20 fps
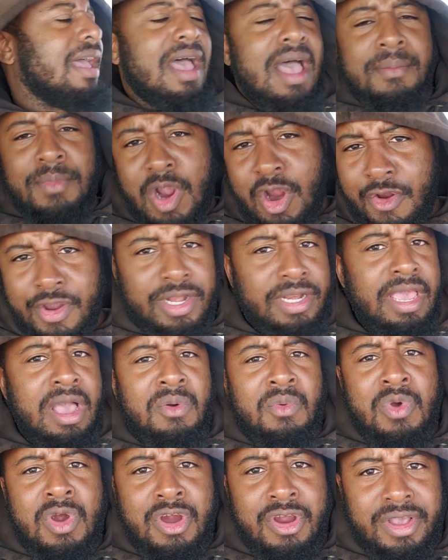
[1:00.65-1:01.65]
I'm currently
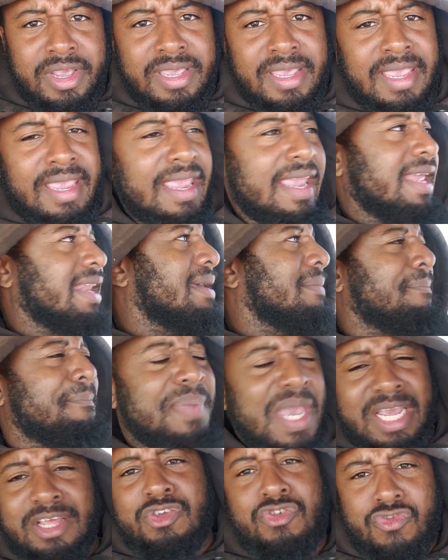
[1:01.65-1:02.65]
at work in a
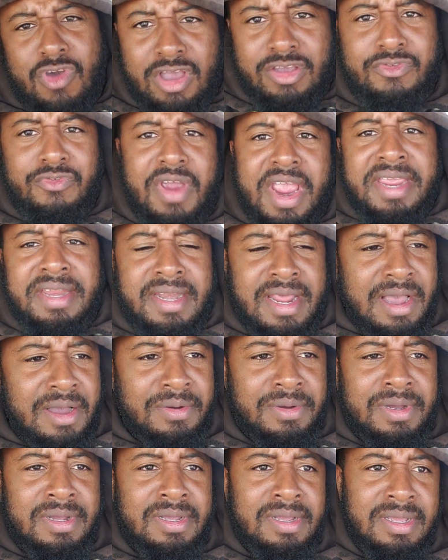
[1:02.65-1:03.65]
big truck right
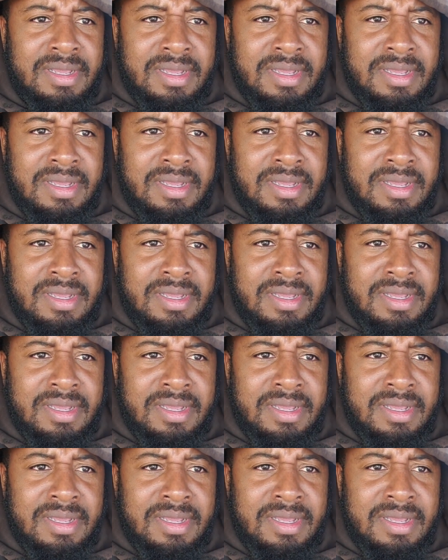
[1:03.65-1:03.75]
now.